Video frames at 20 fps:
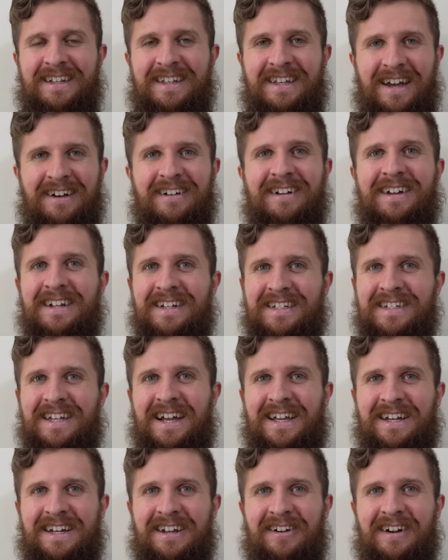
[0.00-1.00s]
carrying a
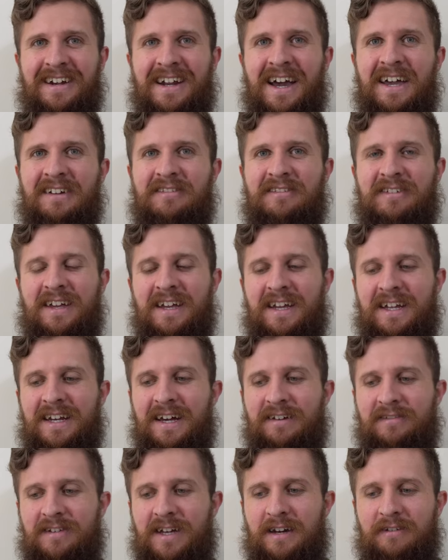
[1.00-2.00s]
secondary knife,
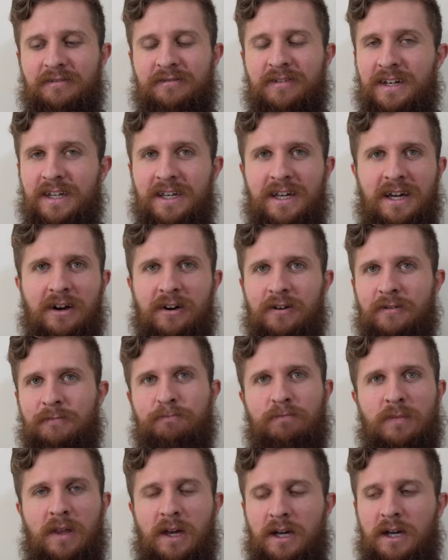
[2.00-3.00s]
and I've got a video
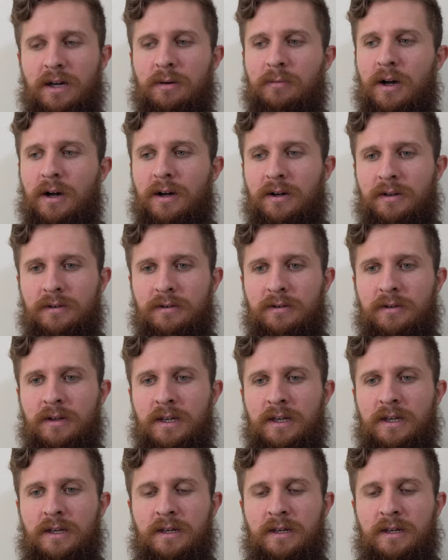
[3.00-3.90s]
on